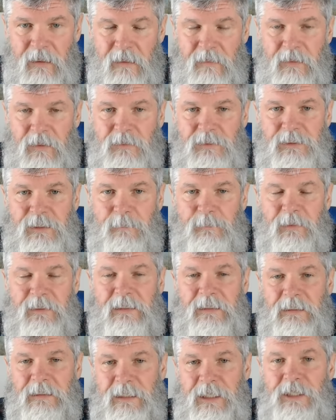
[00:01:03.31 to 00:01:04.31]
They're simply
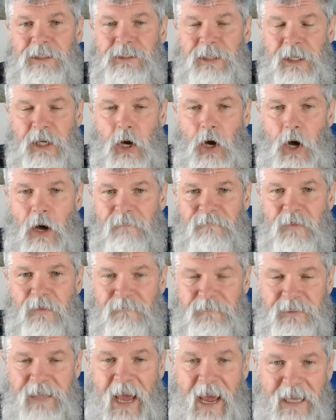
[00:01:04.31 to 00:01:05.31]
leeching off
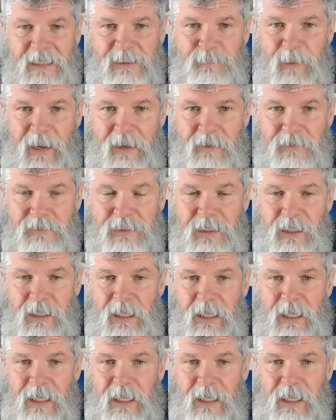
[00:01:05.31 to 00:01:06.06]
of taxpayers